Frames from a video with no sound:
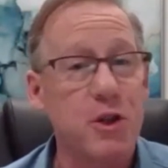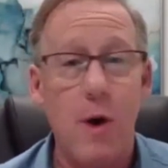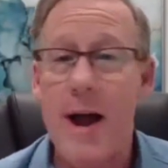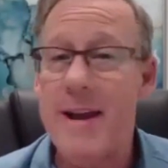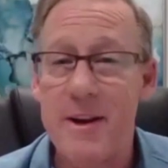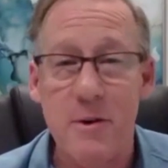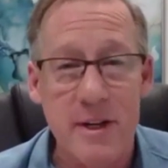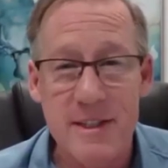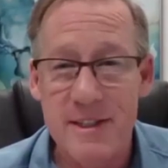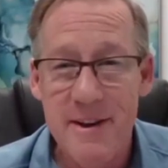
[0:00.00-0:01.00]
So I hear
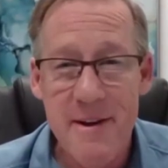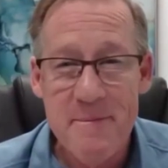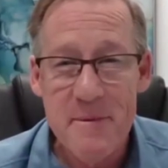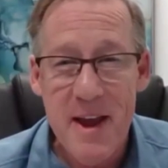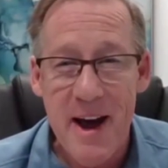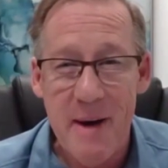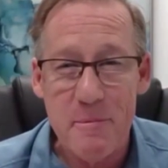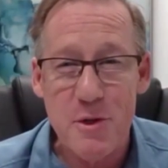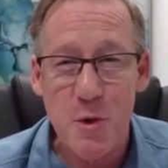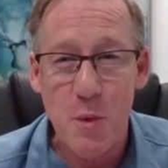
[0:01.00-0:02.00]
it
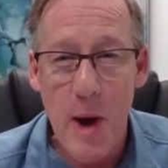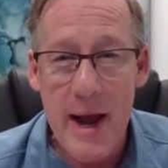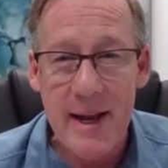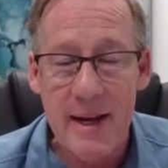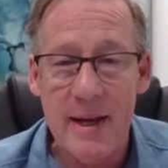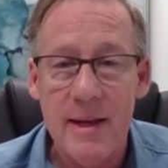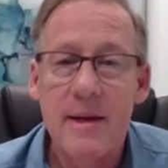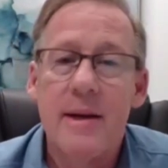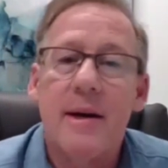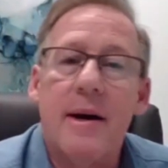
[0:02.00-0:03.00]
directly
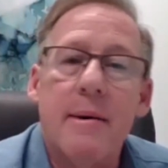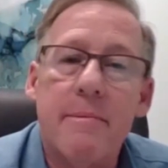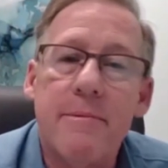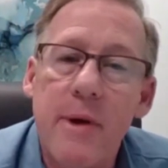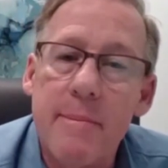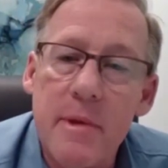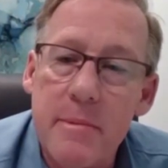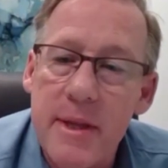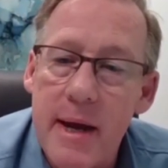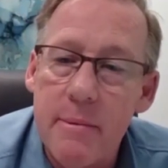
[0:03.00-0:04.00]
from
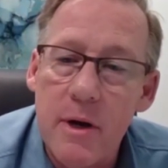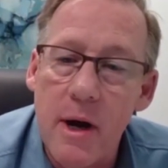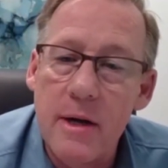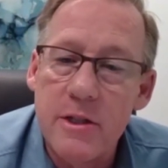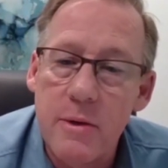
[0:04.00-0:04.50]
them in that regard.